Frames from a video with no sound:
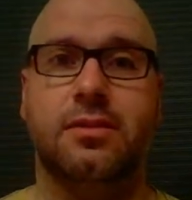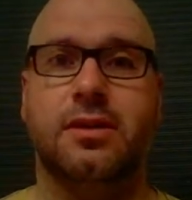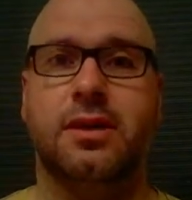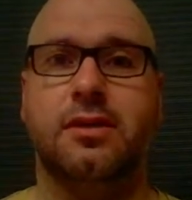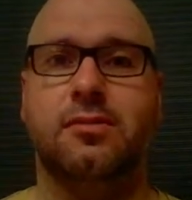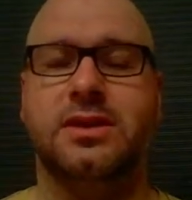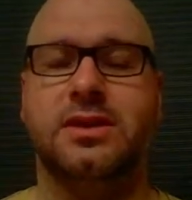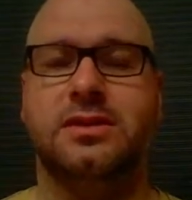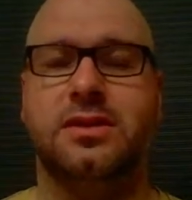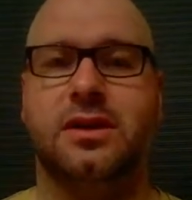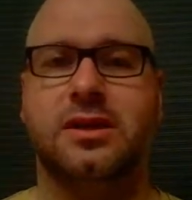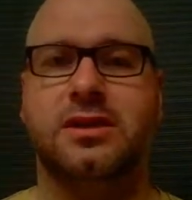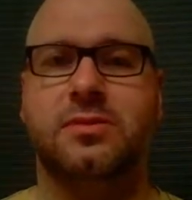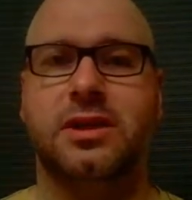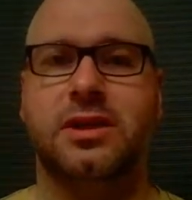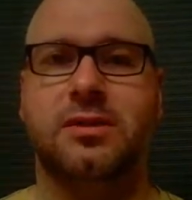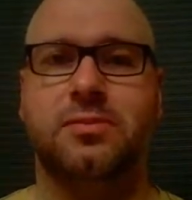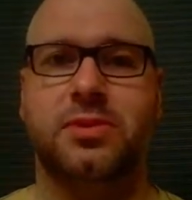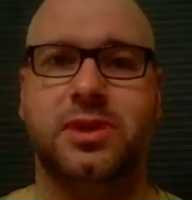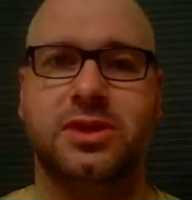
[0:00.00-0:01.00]
again we talked
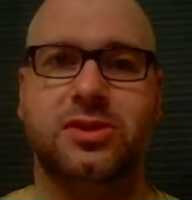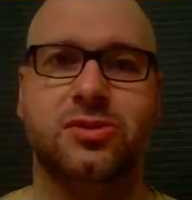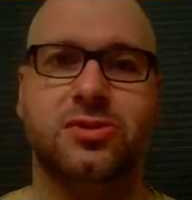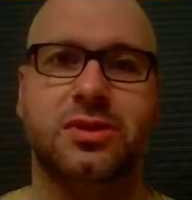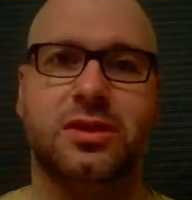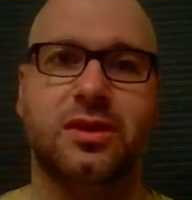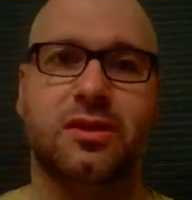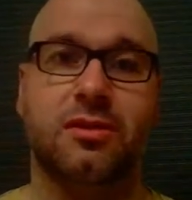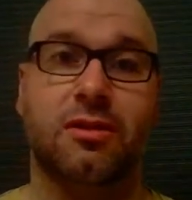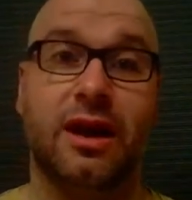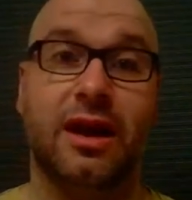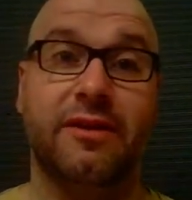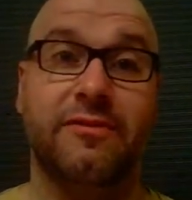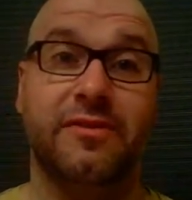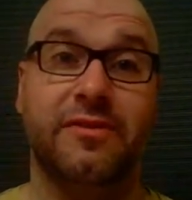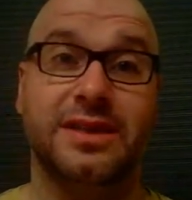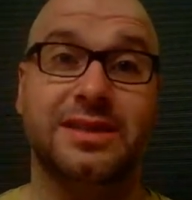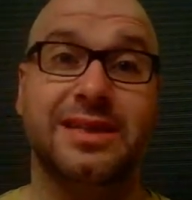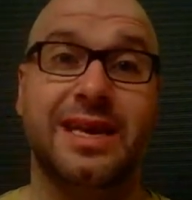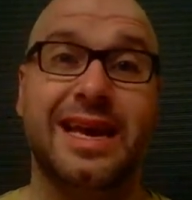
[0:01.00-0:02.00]
about the pictures and the
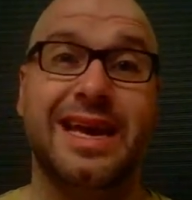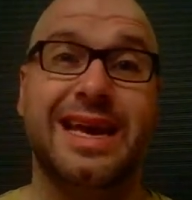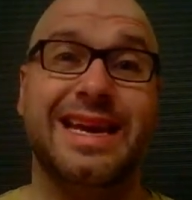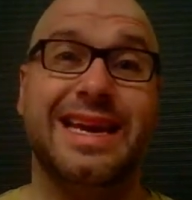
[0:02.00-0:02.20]
graphics.